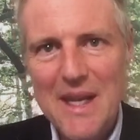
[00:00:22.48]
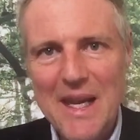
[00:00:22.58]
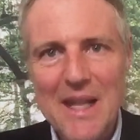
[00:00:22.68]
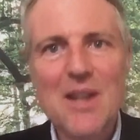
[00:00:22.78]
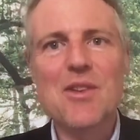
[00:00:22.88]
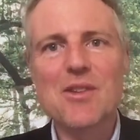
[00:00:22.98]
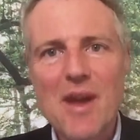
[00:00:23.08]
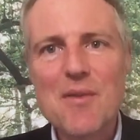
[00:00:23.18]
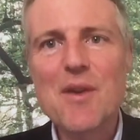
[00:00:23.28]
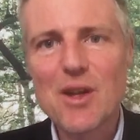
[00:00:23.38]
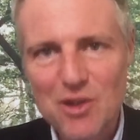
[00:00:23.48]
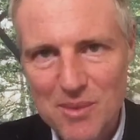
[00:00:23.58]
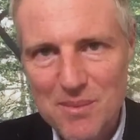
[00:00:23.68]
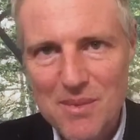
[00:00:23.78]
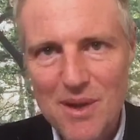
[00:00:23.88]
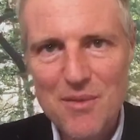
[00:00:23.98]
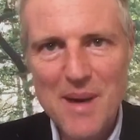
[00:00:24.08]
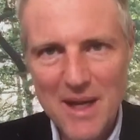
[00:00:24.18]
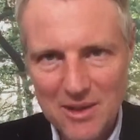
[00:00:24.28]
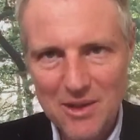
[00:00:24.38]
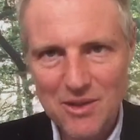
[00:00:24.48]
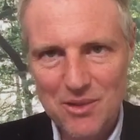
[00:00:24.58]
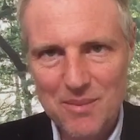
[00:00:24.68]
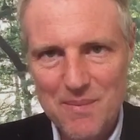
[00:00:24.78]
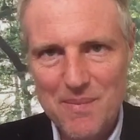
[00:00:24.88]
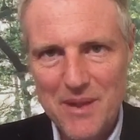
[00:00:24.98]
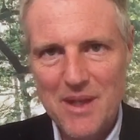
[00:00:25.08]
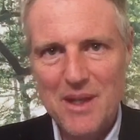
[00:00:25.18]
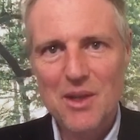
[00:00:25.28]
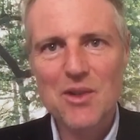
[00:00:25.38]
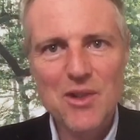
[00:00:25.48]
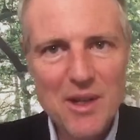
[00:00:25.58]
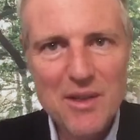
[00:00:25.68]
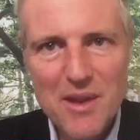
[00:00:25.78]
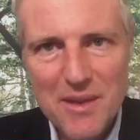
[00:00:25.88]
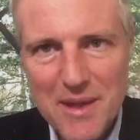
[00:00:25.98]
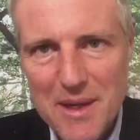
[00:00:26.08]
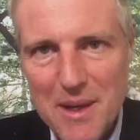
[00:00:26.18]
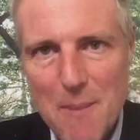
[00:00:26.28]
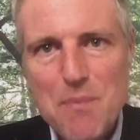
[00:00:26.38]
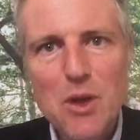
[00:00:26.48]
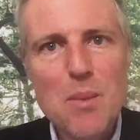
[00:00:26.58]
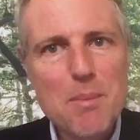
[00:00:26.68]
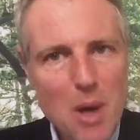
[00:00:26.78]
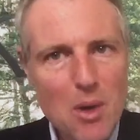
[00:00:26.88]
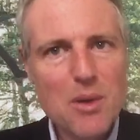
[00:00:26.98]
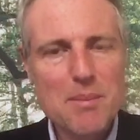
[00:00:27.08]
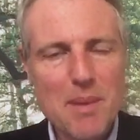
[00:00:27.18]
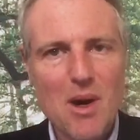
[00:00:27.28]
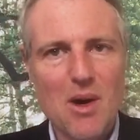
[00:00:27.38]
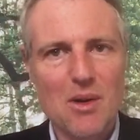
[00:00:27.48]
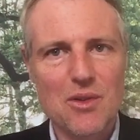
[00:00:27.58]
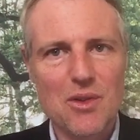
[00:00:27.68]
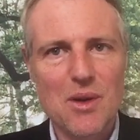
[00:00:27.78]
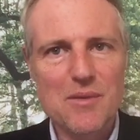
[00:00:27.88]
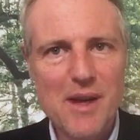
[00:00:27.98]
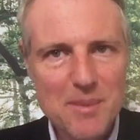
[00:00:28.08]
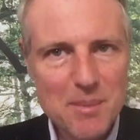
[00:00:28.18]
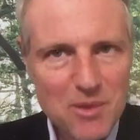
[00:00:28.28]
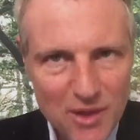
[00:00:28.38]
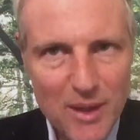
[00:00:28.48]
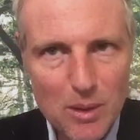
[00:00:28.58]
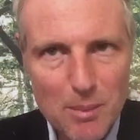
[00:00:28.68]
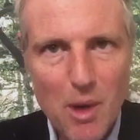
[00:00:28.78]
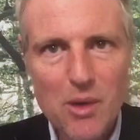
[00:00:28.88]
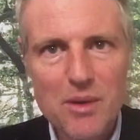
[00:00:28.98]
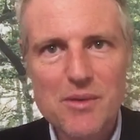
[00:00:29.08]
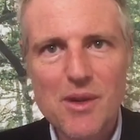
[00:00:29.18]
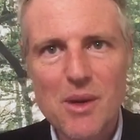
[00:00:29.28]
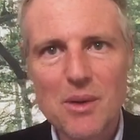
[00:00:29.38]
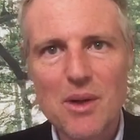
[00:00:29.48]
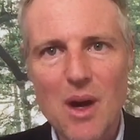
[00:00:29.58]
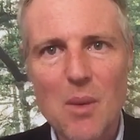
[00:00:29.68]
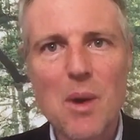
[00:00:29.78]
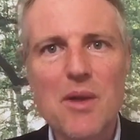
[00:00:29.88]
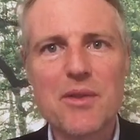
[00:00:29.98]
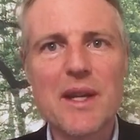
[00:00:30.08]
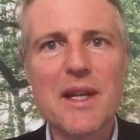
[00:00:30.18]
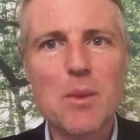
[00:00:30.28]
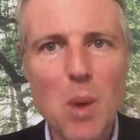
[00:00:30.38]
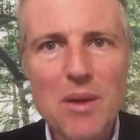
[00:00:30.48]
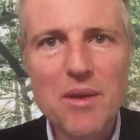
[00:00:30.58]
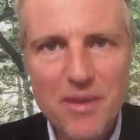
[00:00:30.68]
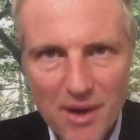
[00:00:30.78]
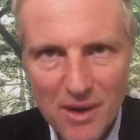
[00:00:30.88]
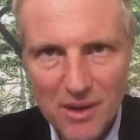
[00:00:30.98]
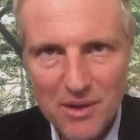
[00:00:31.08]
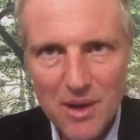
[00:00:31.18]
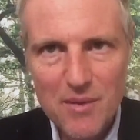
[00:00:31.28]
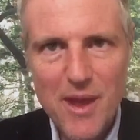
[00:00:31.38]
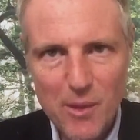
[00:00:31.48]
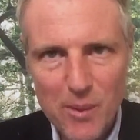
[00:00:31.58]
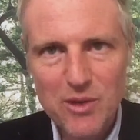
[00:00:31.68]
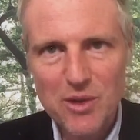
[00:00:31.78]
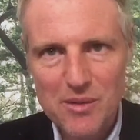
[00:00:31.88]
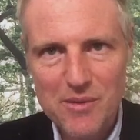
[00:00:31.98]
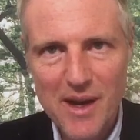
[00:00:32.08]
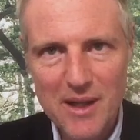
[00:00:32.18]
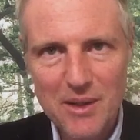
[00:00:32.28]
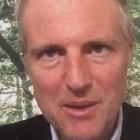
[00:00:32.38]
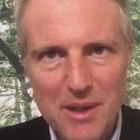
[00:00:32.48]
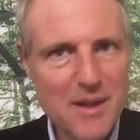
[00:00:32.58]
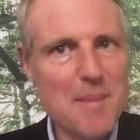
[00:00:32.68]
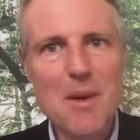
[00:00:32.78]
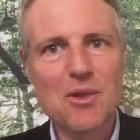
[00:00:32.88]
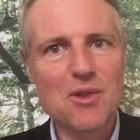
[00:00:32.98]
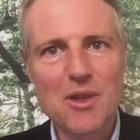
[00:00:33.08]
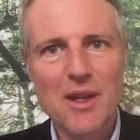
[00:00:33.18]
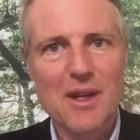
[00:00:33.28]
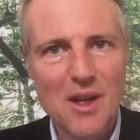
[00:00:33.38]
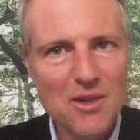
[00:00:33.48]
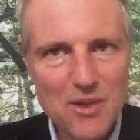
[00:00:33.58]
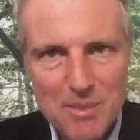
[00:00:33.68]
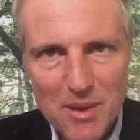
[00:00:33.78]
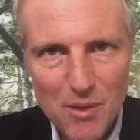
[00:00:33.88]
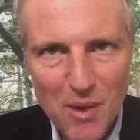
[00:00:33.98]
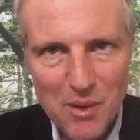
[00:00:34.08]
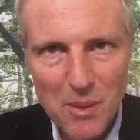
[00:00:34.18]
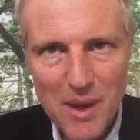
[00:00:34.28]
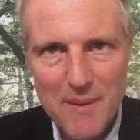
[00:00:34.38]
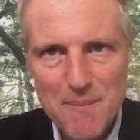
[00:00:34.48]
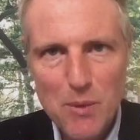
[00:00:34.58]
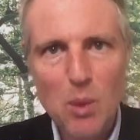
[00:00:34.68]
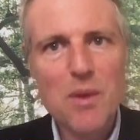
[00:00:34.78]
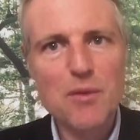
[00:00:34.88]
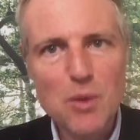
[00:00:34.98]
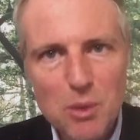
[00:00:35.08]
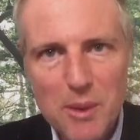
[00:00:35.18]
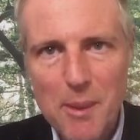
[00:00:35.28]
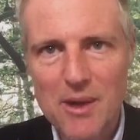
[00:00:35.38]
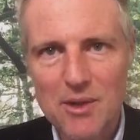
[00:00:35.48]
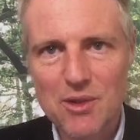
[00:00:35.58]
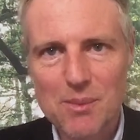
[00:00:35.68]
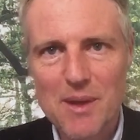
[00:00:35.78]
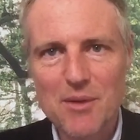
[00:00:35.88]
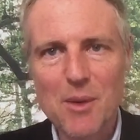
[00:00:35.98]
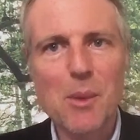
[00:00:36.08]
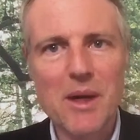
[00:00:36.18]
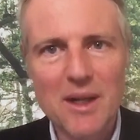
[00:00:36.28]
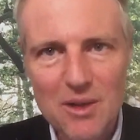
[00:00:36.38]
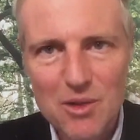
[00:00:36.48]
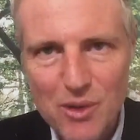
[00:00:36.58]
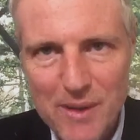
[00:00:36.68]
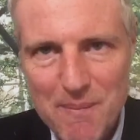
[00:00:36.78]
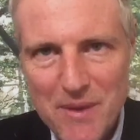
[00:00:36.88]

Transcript: it is the definition of madness. Consider that the component parts of a single broken phone are worth nearly 1/3 of their original value, and yet most are simply thrown away. Or the food we waste. If it were a country,